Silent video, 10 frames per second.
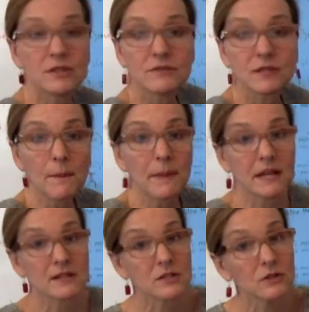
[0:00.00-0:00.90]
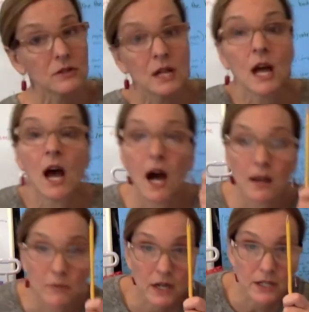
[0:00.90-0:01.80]
use a pencil.
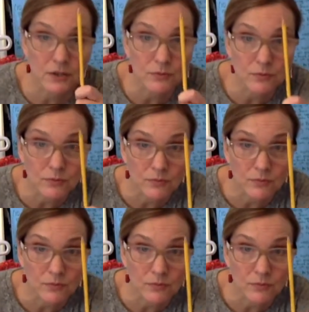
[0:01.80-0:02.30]
I want you